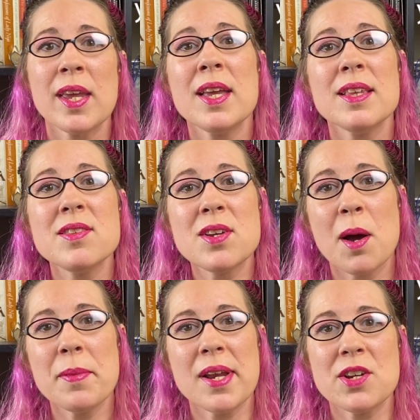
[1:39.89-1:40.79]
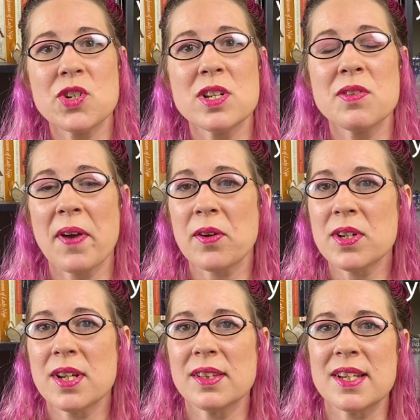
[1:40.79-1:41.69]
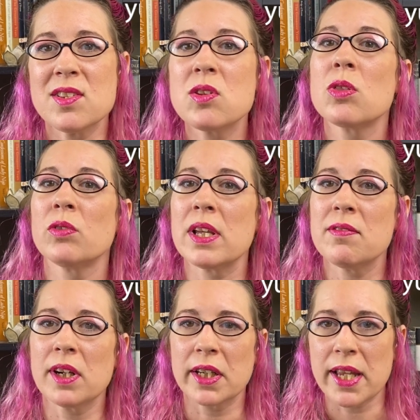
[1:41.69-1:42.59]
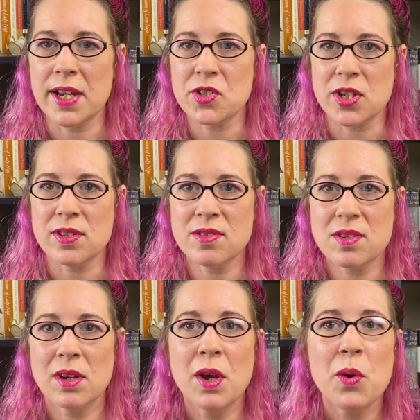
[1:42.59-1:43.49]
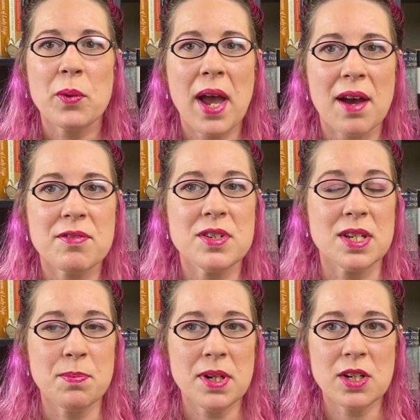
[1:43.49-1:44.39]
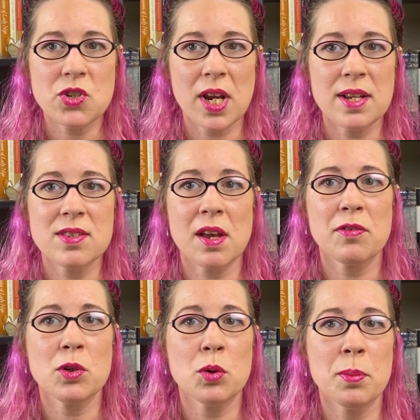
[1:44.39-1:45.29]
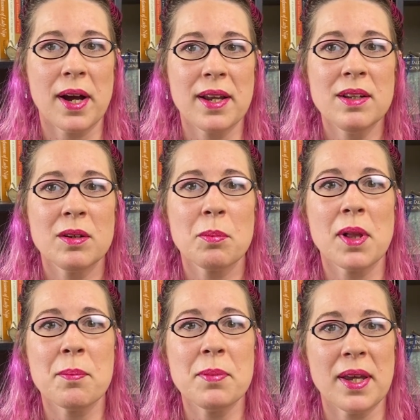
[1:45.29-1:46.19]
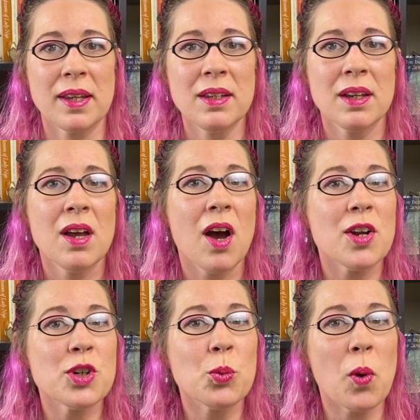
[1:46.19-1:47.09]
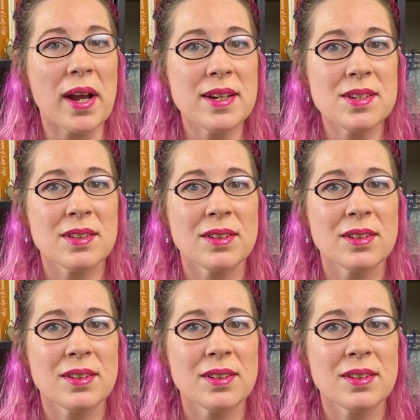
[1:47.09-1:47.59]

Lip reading: This combination is found in at least 3 variations. We have deepening shades of kobei, plum pink, under white,